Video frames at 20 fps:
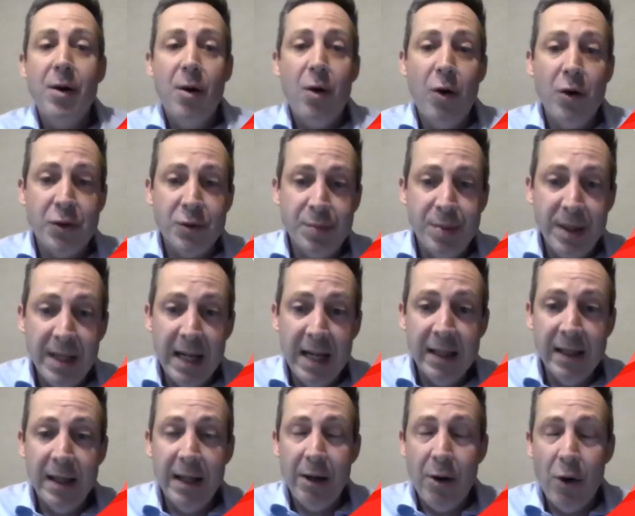
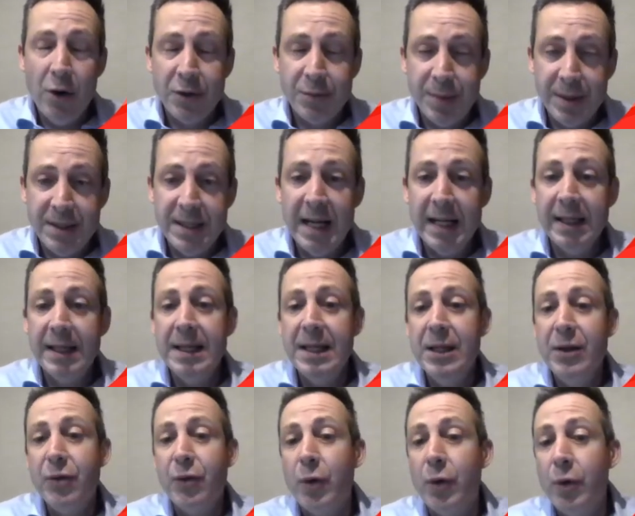hospitality
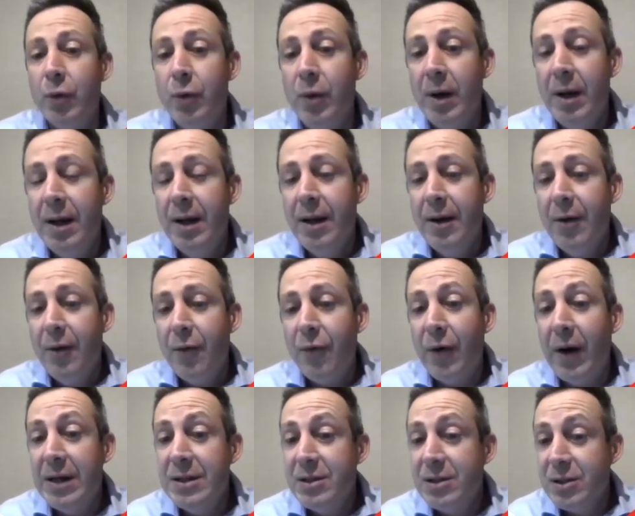through
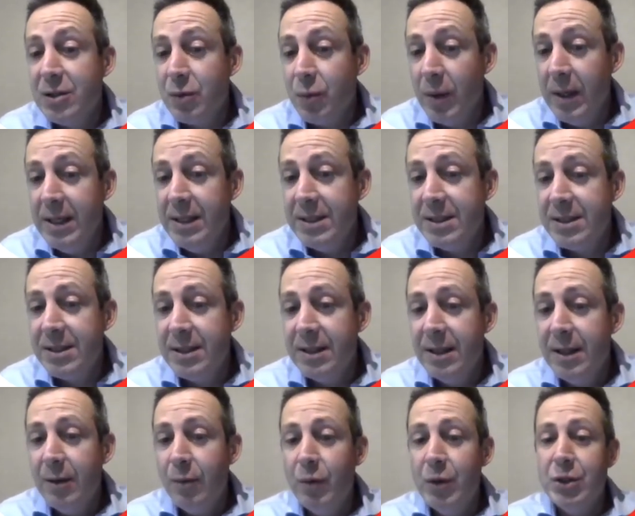Fraser Suites,
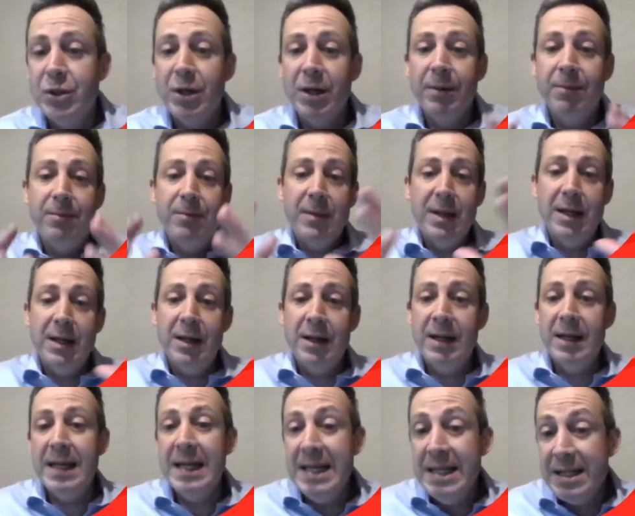which are an
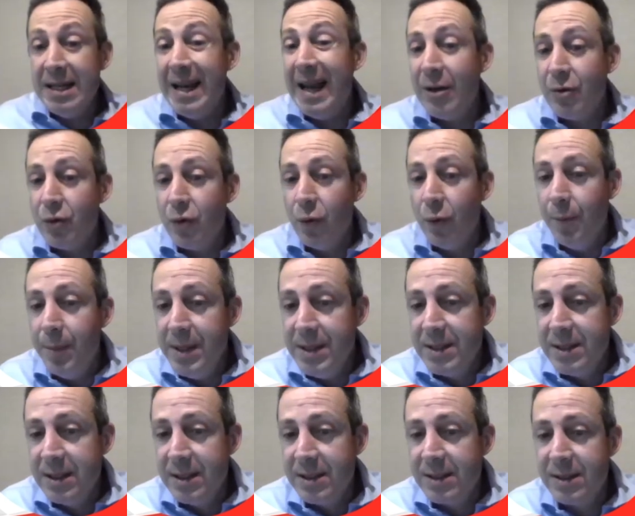international
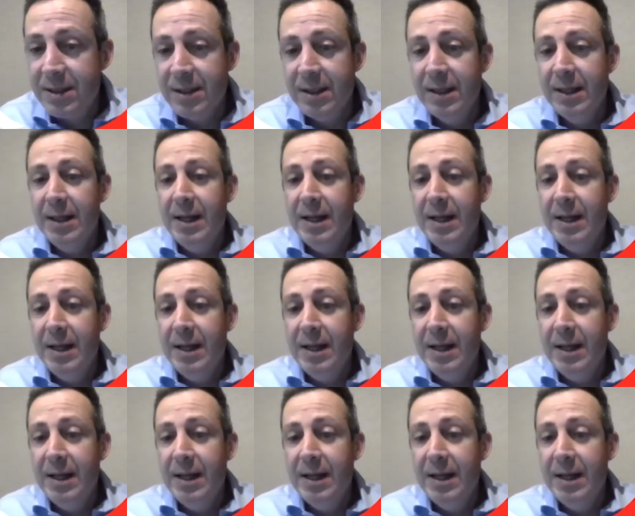business,